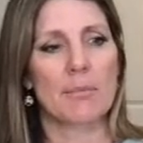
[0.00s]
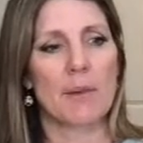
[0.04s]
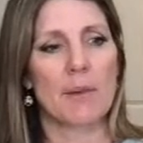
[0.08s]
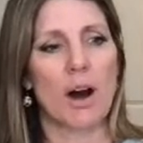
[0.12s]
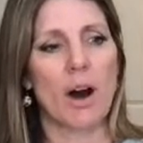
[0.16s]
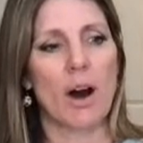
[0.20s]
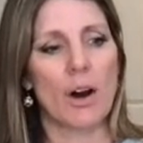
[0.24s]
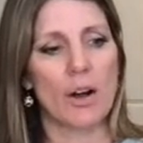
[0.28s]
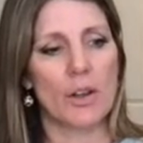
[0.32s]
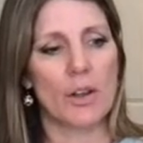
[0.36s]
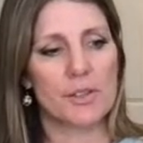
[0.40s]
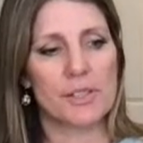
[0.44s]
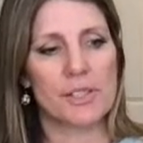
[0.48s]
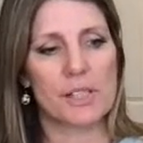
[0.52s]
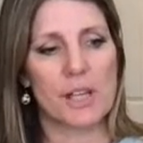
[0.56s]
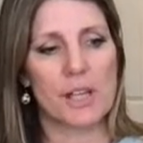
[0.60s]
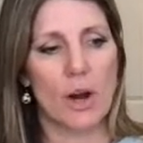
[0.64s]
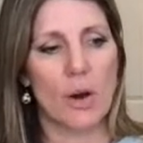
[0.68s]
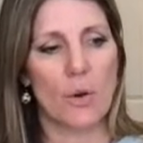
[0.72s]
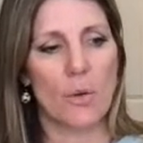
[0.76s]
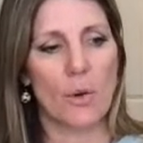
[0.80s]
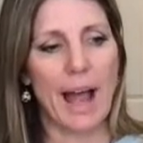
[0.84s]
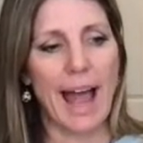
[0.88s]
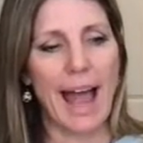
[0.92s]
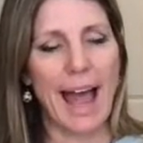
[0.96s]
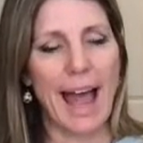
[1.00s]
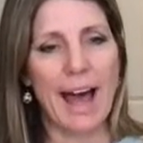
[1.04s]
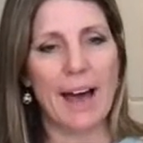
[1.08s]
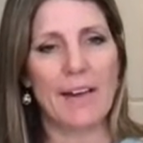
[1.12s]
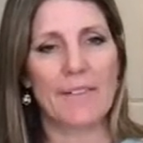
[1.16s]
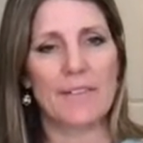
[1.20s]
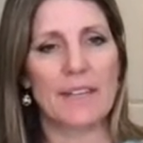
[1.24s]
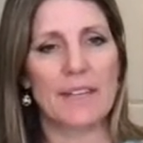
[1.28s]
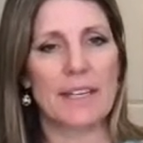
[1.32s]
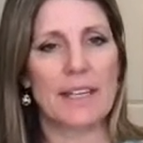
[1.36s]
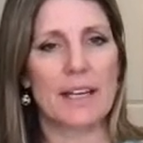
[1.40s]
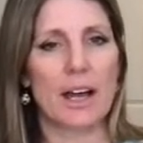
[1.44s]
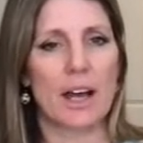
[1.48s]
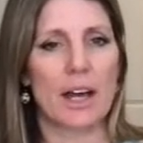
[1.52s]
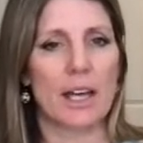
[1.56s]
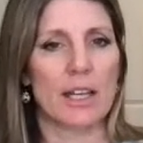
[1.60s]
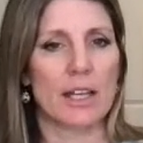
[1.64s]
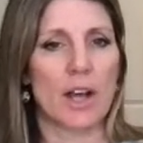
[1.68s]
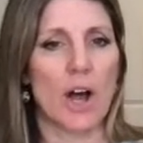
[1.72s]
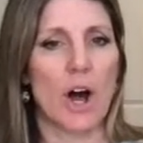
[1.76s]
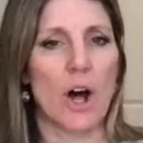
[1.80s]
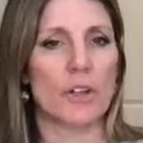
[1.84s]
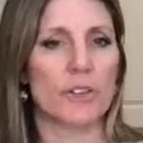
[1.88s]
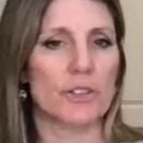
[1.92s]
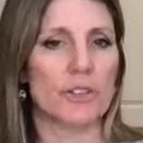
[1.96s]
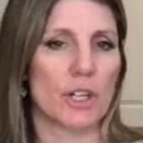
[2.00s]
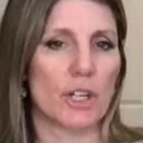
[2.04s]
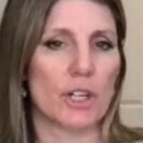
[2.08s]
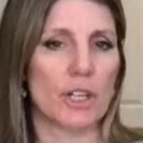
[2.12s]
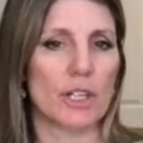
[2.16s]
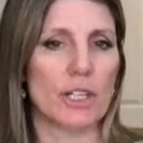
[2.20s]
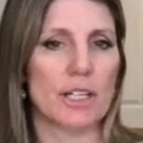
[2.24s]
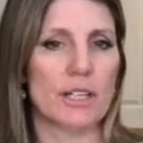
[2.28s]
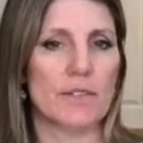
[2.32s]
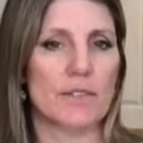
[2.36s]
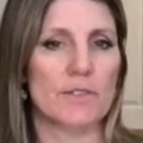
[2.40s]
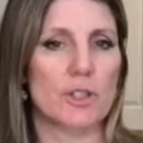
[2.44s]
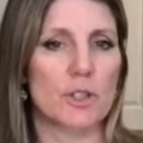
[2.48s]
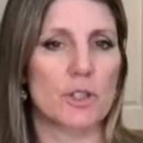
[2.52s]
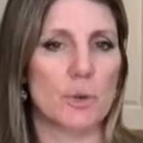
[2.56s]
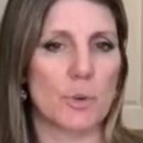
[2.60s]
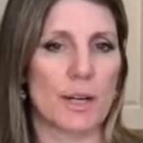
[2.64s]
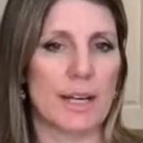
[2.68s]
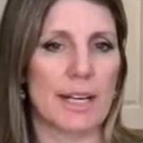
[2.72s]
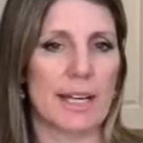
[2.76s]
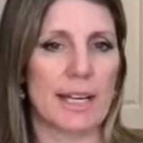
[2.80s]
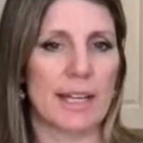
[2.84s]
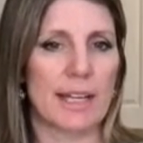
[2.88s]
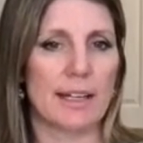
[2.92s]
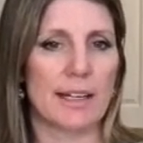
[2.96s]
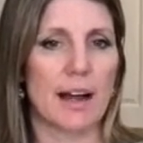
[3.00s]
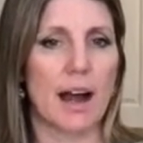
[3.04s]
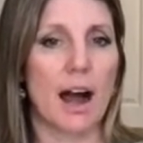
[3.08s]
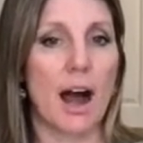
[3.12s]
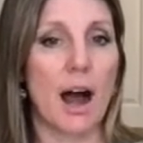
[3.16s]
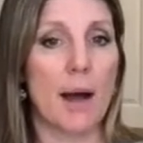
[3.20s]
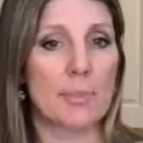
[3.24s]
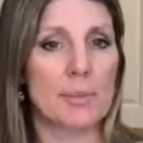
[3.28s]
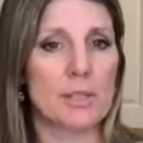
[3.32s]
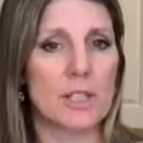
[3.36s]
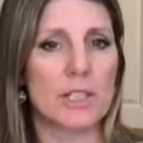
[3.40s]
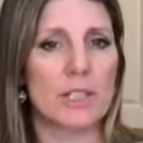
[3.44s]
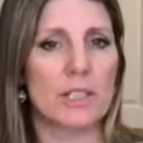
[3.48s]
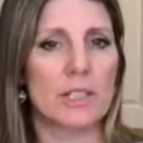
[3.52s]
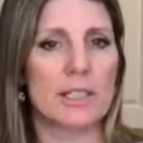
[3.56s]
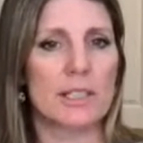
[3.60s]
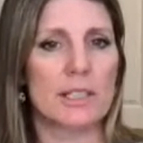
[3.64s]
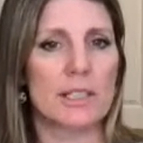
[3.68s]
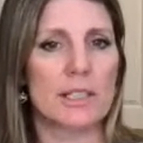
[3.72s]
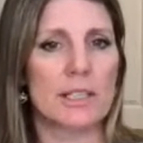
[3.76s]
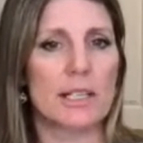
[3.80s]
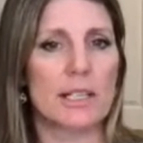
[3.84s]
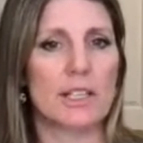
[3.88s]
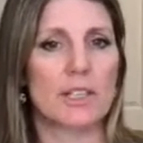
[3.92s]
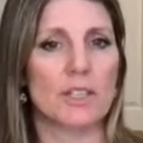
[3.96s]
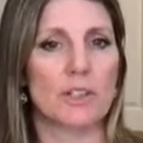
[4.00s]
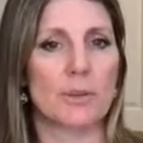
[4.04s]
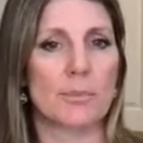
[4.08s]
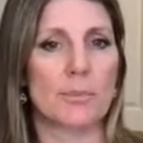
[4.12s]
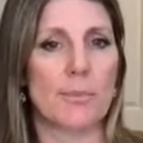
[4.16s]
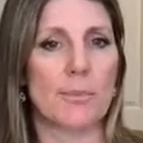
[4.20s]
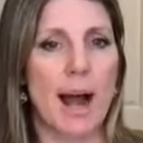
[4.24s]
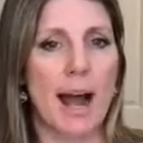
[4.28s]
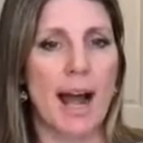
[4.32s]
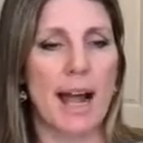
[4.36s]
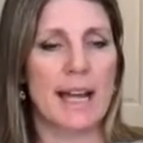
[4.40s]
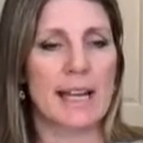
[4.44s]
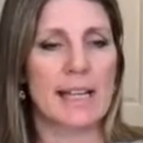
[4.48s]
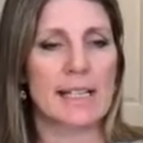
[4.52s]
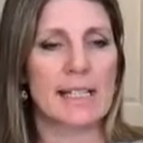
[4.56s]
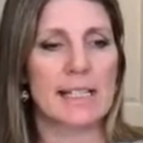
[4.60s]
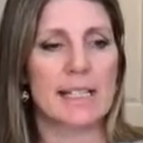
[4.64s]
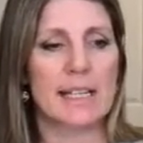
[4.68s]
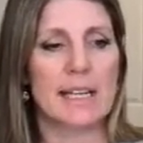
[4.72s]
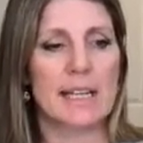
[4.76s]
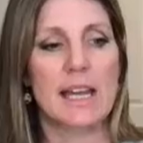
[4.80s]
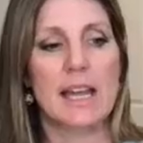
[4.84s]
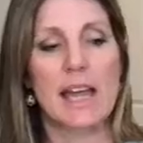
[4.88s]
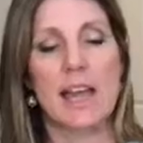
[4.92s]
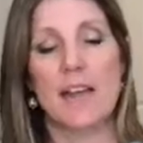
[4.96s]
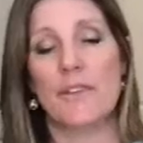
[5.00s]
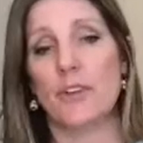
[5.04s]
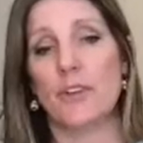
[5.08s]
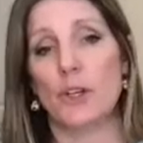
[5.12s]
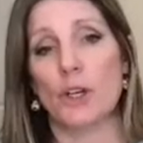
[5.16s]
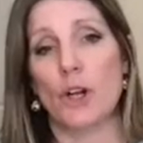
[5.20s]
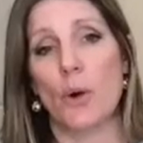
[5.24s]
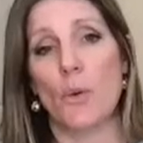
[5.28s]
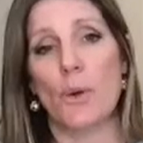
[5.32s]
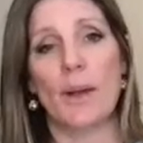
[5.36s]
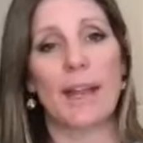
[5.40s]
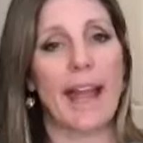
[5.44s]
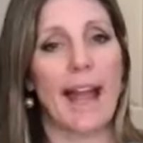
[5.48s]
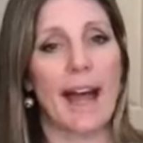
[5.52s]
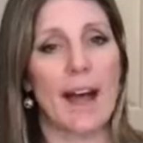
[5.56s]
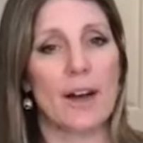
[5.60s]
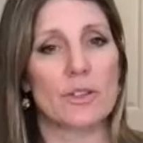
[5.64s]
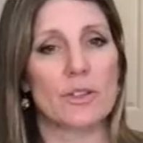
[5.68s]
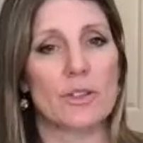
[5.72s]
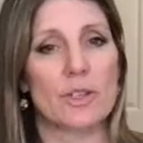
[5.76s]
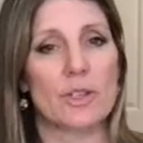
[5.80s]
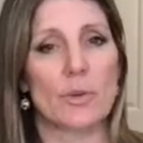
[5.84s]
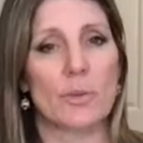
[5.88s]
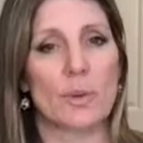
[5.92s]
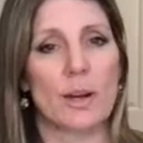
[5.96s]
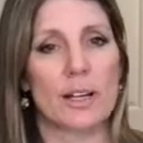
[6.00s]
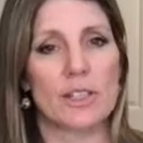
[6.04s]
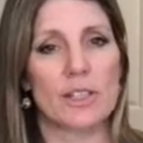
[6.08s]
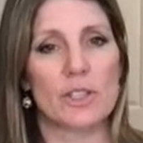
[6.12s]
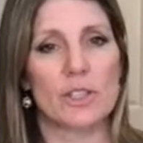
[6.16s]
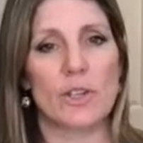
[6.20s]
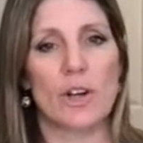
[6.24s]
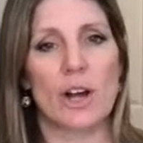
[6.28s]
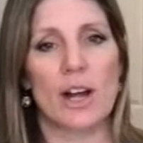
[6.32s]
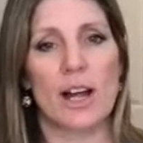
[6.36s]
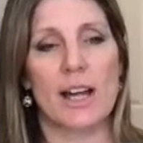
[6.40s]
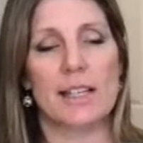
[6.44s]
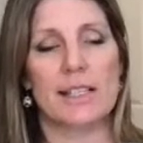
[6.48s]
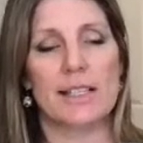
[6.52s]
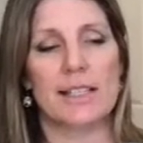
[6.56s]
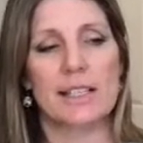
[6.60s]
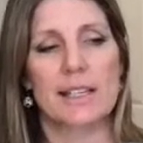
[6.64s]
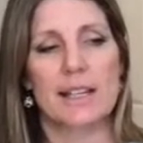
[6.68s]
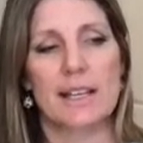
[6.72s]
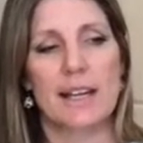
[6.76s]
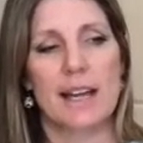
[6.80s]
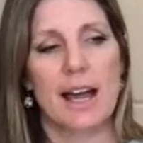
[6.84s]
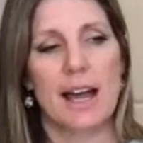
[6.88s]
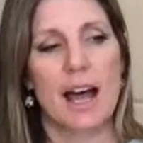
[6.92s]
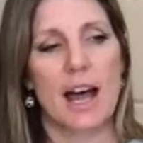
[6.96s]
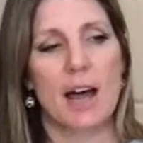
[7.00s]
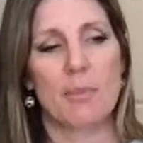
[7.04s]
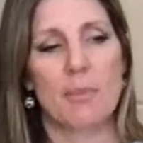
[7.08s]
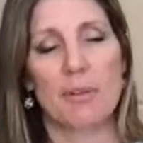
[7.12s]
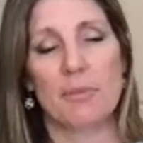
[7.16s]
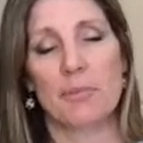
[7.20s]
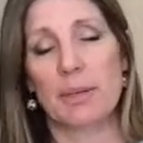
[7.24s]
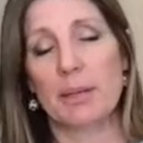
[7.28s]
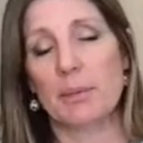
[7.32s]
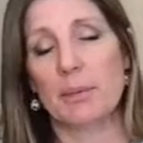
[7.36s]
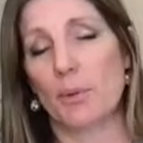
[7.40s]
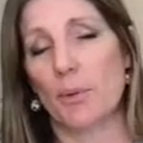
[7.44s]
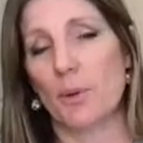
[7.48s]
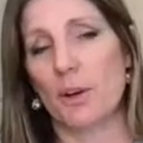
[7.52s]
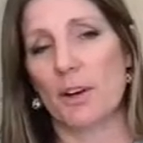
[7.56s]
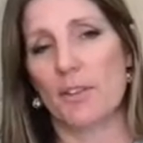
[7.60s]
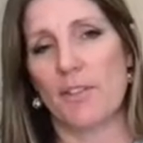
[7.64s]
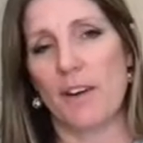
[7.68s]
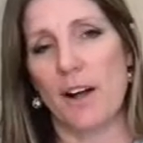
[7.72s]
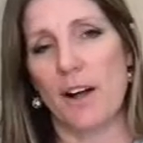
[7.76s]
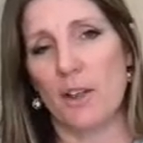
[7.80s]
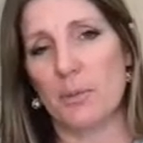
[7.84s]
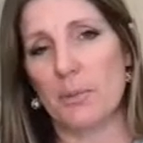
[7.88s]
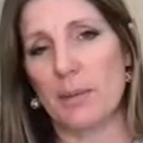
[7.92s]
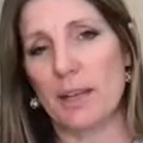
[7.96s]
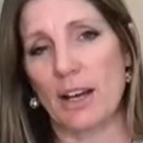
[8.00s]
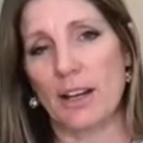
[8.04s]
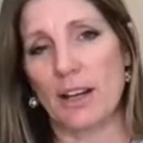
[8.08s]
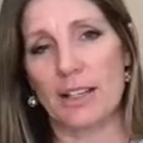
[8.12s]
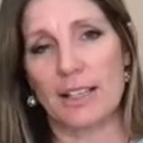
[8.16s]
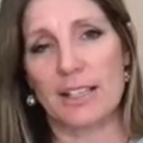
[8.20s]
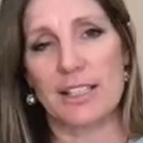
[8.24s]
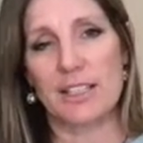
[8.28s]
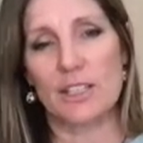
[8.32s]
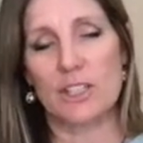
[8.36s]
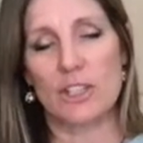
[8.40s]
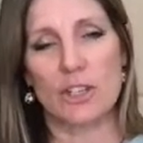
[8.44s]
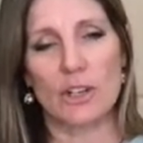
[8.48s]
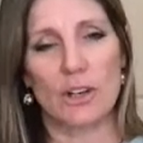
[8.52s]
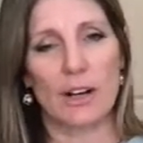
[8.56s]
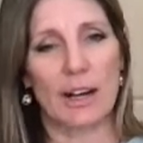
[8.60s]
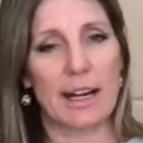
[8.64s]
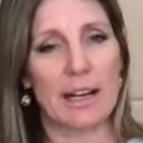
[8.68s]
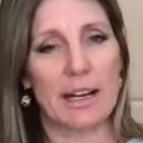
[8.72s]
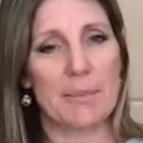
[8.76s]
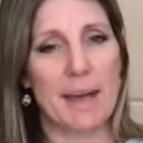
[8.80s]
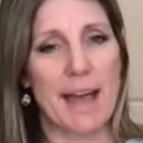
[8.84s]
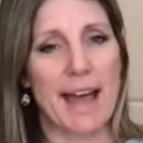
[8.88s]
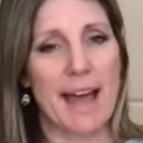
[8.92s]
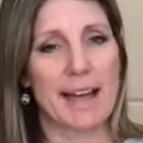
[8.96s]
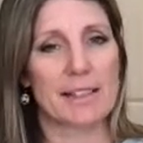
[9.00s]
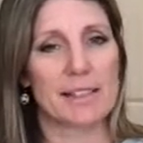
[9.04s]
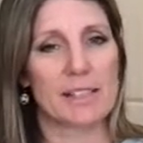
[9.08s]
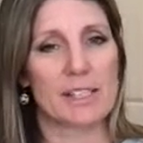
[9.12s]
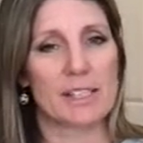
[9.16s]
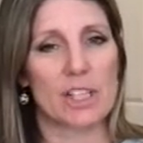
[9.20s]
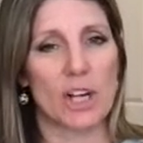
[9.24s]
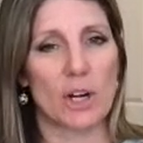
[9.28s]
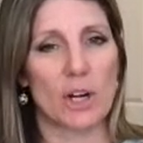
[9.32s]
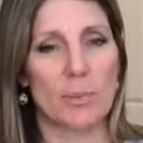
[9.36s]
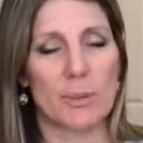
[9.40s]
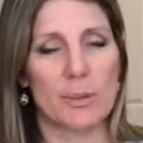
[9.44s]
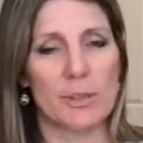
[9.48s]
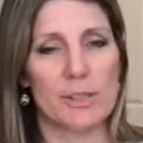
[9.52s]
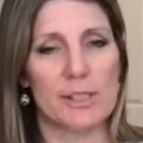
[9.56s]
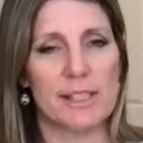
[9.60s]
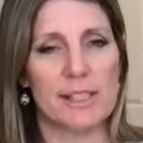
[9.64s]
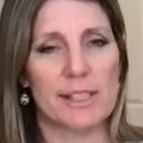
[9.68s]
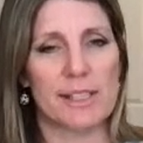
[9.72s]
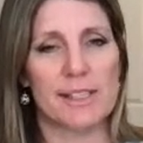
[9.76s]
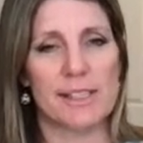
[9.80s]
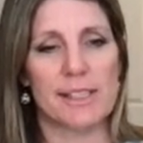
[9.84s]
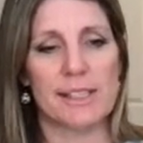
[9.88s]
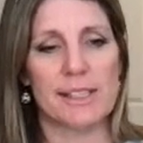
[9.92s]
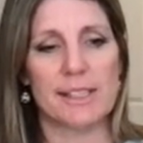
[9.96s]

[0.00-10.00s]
also having an alternative drink option in your mind. If you're going out to a restaurant, if people want to follow me on Instagram at SoberSis,